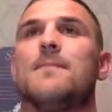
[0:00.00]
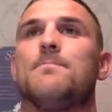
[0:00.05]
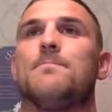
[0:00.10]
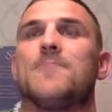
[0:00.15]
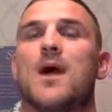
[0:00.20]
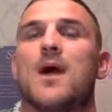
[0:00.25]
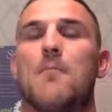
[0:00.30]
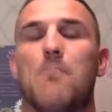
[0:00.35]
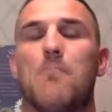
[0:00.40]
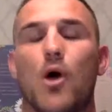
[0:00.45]

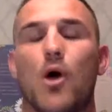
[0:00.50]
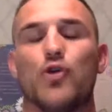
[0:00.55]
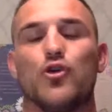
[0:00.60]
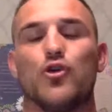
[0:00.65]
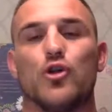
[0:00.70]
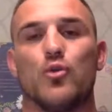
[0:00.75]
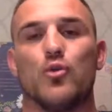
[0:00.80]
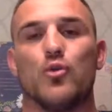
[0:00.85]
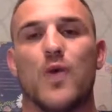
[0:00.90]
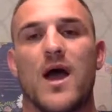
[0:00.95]

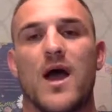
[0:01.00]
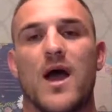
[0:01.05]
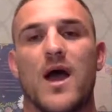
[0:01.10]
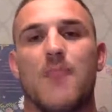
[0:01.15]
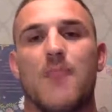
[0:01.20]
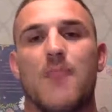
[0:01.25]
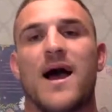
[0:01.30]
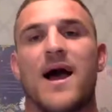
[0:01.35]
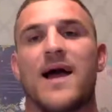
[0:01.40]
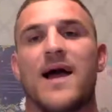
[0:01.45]
model
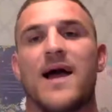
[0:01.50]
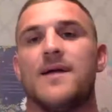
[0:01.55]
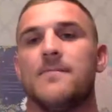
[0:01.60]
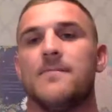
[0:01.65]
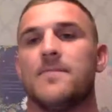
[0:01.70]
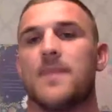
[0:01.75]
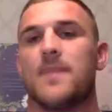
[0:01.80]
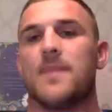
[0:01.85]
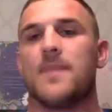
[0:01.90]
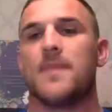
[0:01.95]
whereby
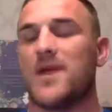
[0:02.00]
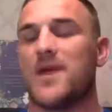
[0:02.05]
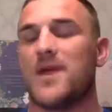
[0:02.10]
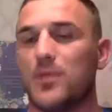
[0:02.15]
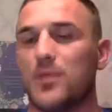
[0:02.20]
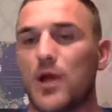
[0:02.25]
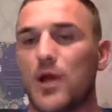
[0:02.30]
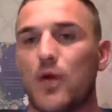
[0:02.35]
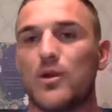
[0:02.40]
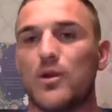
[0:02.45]
people
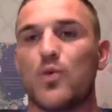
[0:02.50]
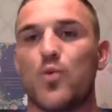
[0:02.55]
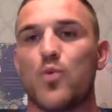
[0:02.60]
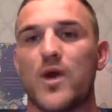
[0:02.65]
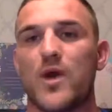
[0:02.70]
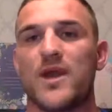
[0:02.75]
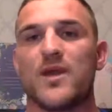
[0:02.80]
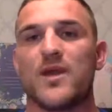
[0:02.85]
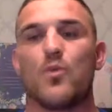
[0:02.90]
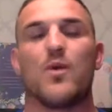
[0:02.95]
only
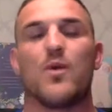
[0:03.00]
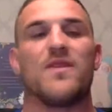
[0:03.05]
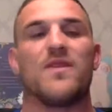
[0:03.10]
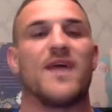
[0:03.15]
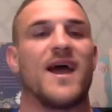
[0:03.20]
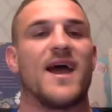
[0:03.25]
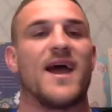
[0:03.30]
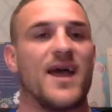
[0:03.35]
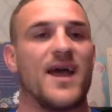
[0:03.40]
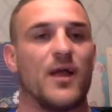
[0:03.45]
win when they
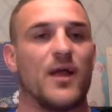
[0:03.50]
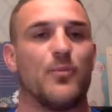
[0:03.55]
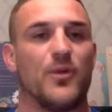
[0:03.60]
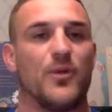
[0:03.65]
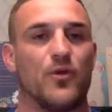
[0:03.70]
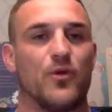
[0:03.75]
are helping other